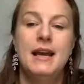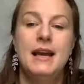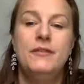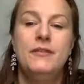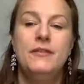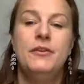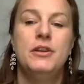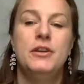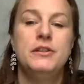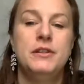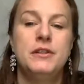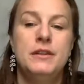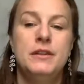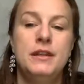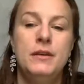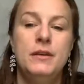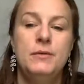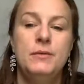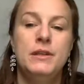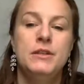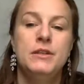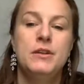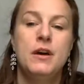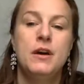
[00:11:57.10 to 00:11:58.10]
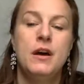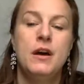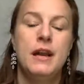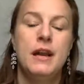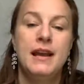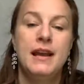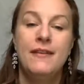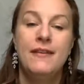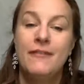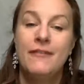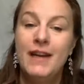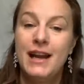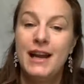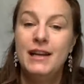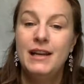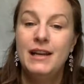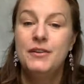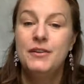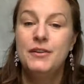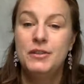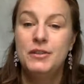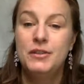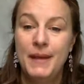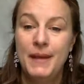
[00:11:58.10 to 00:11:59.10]
diversity, which are like
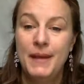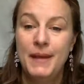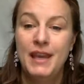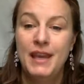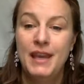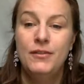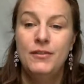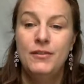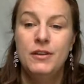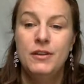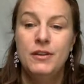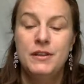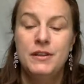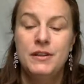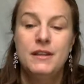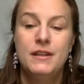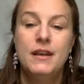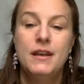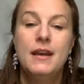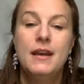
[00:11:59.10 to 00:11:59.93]
values, behaviors,